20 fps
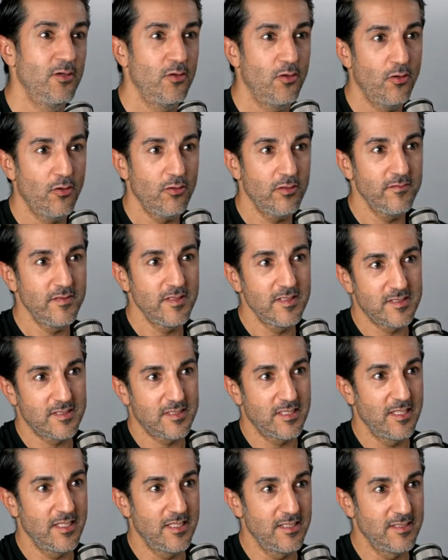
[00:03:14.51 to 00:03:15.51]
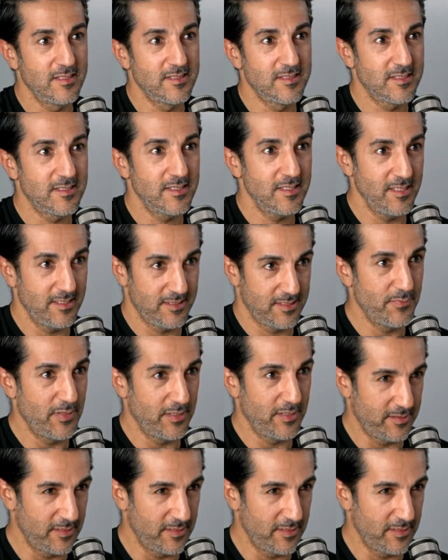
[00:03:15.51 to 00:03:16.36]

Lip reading: all of these things is about the